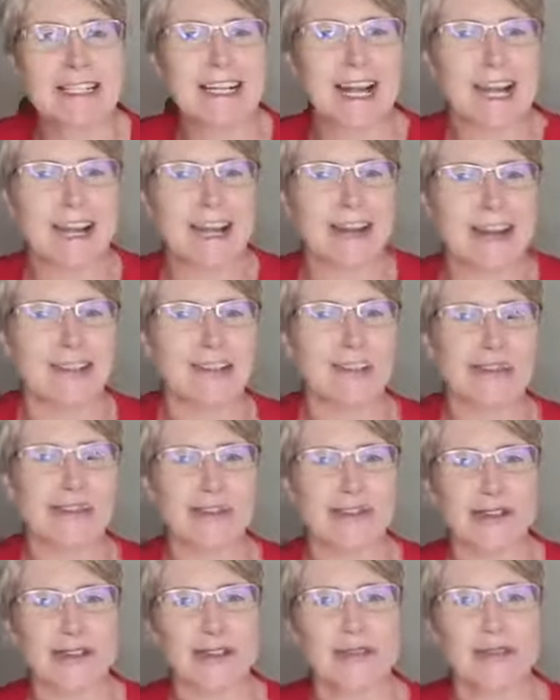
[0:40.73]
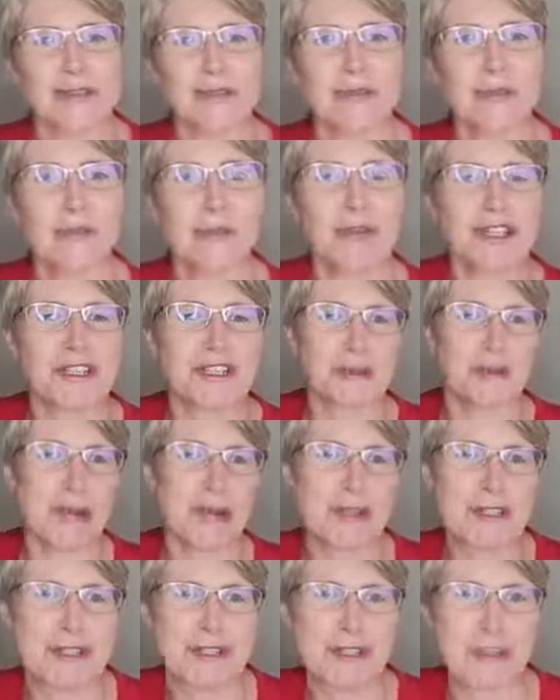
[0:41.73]
Claire through one of the
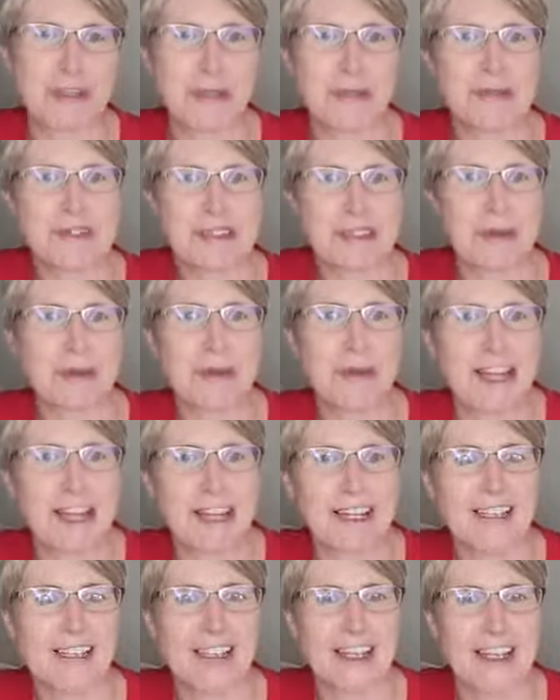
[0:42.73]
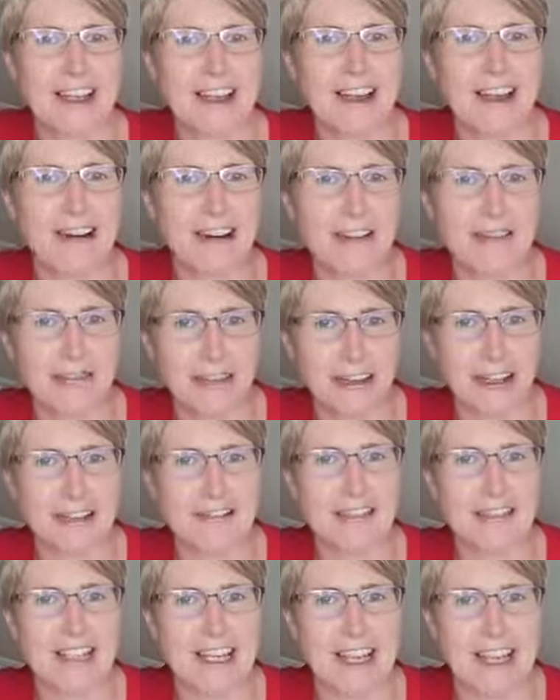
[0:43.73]
women's groups that we actually are
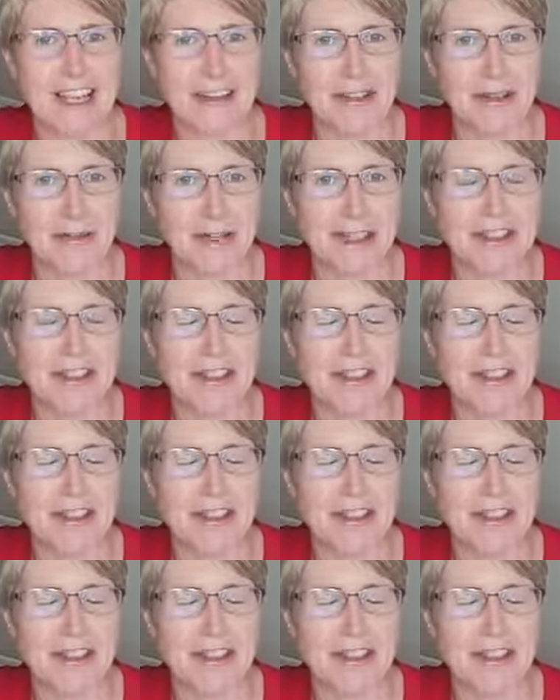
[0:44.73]
involved together with.